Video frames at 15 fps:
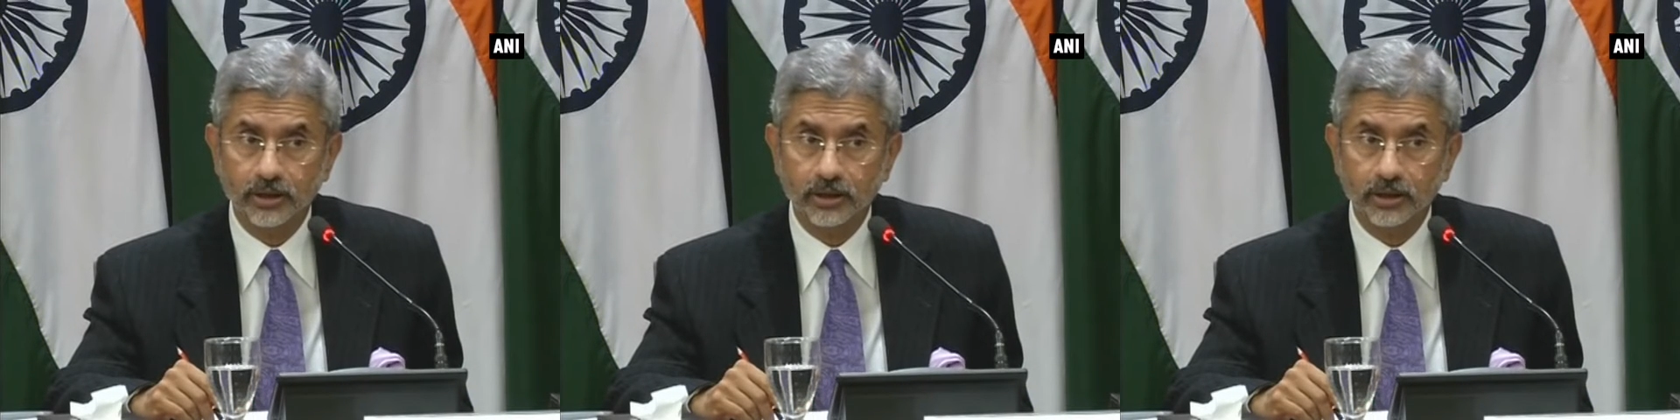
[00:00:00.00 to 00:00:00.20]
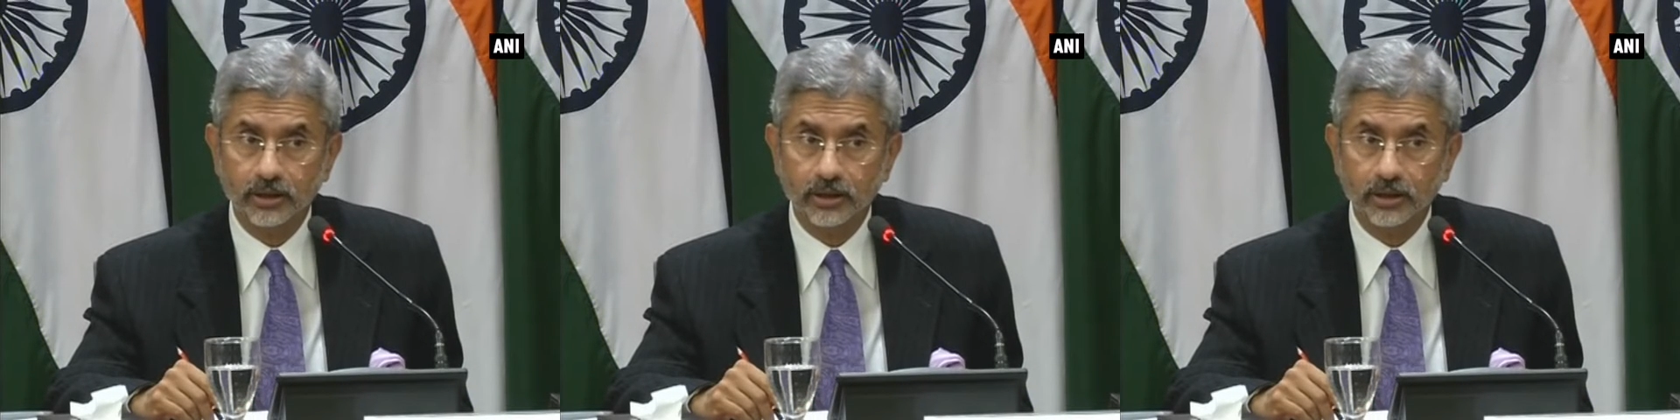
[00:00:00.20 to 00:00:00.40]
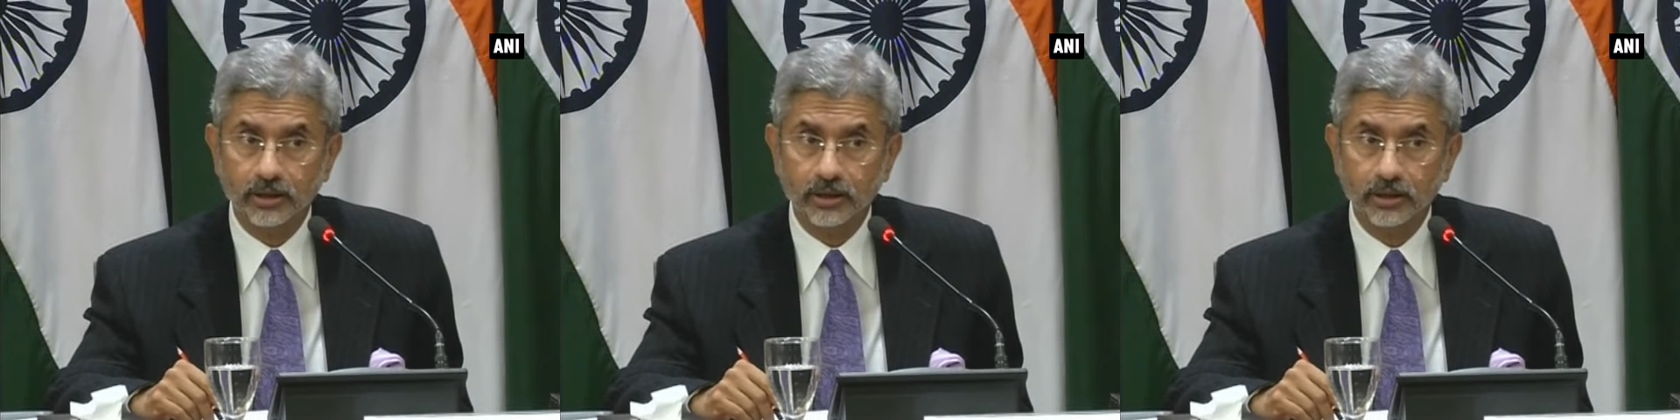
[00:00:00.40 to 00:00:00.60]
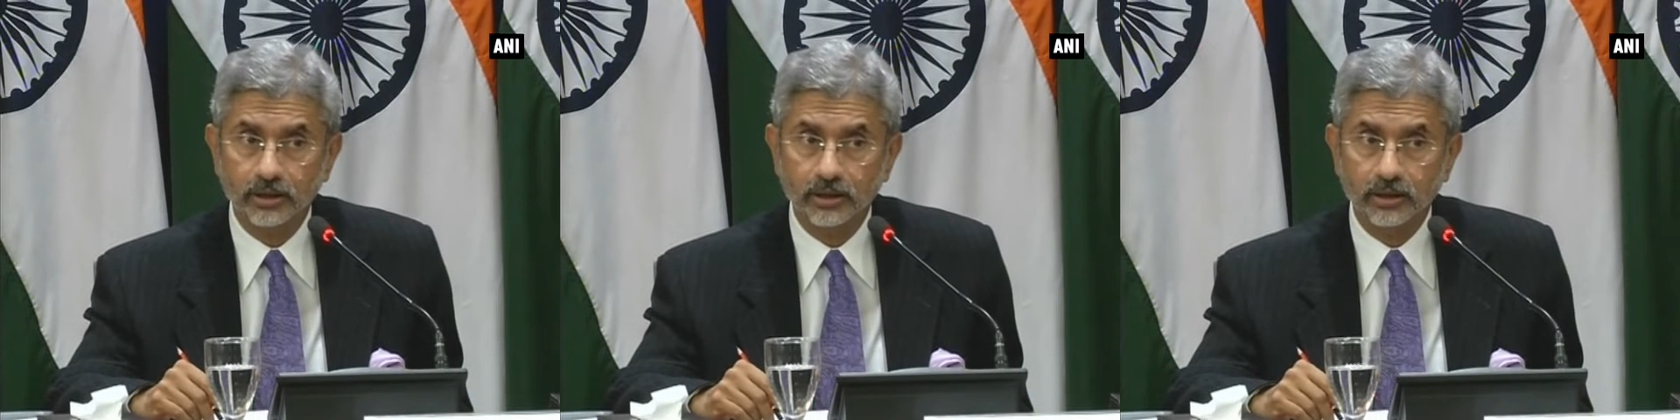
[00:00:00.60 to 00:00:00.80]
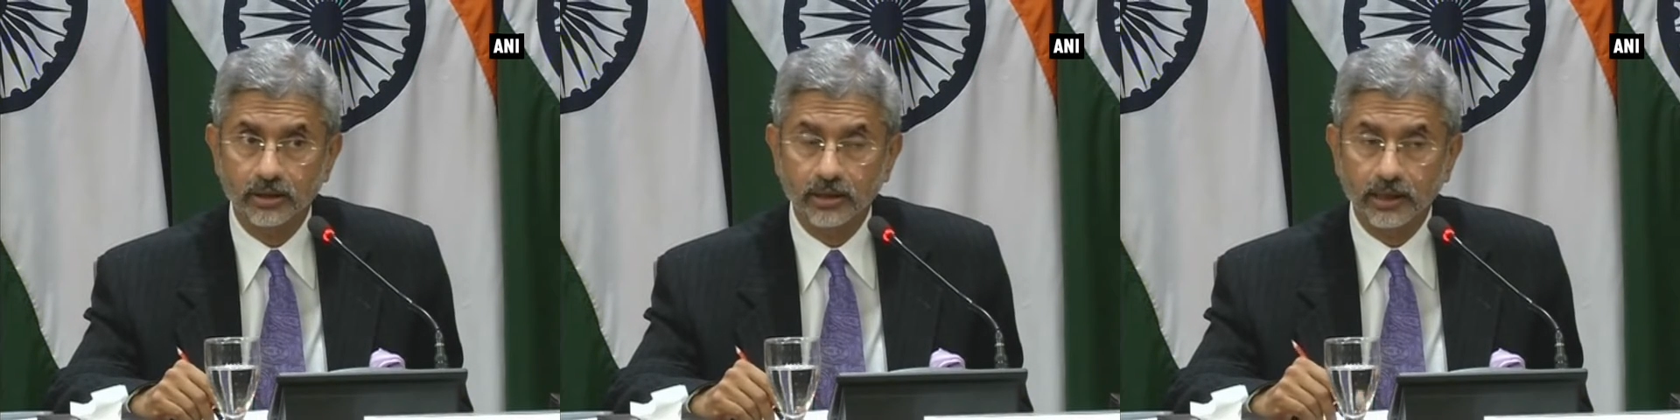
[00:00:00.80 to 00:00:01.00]

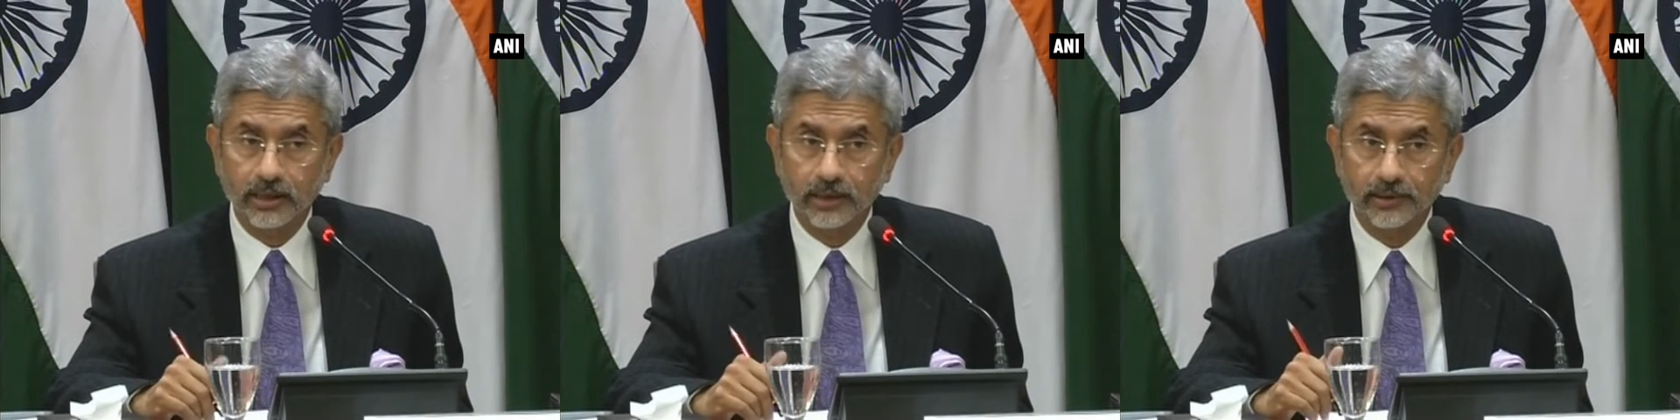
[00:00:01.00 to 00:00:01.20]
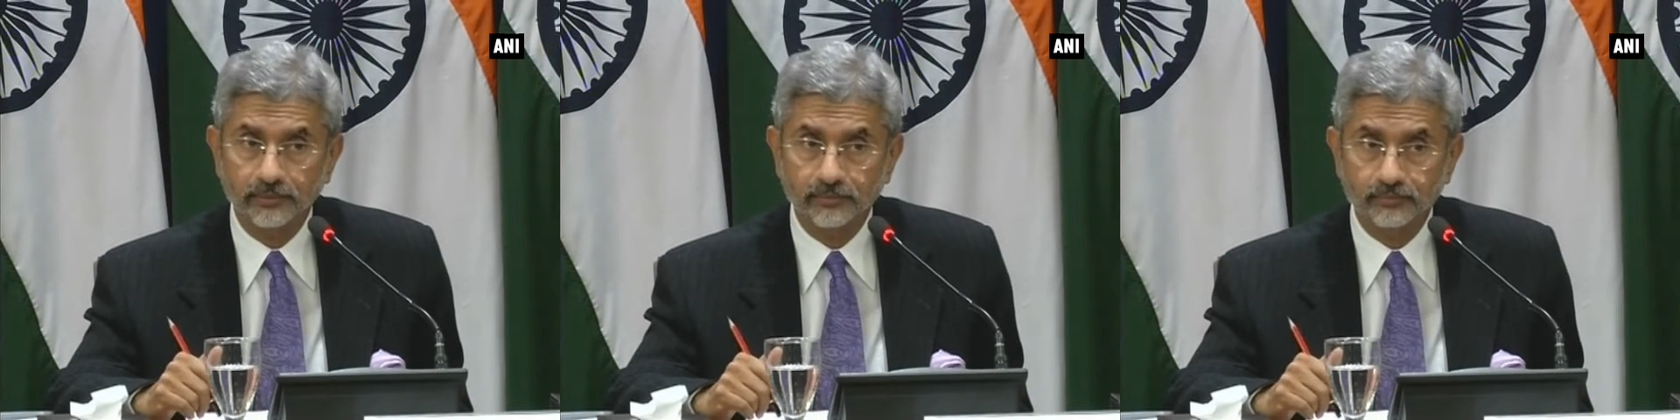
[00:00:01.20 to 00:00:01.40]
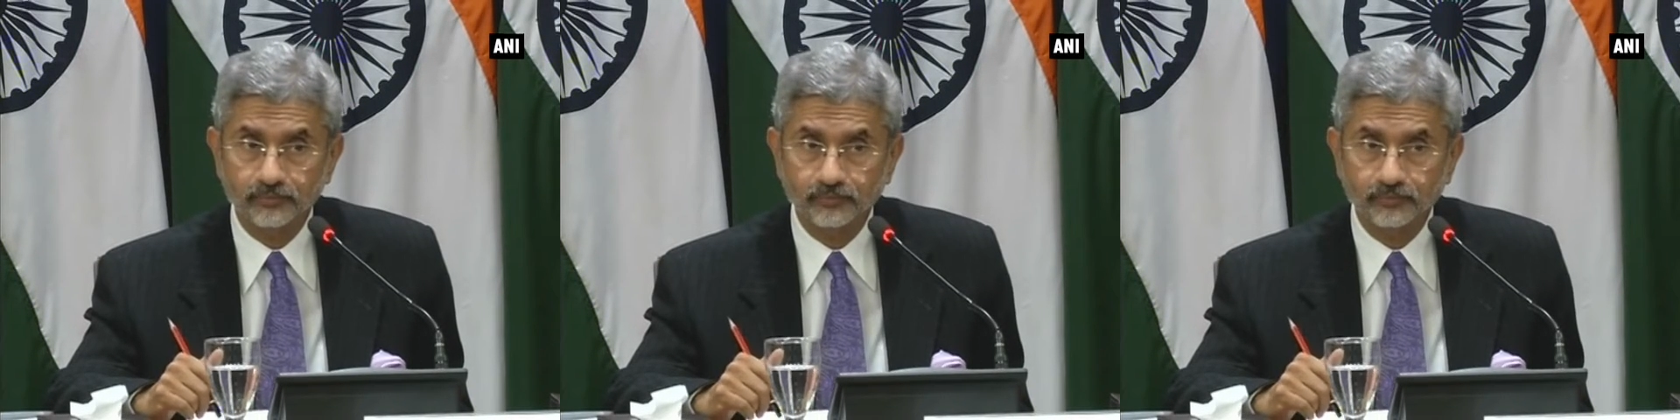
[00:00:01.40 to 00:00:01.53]
uh,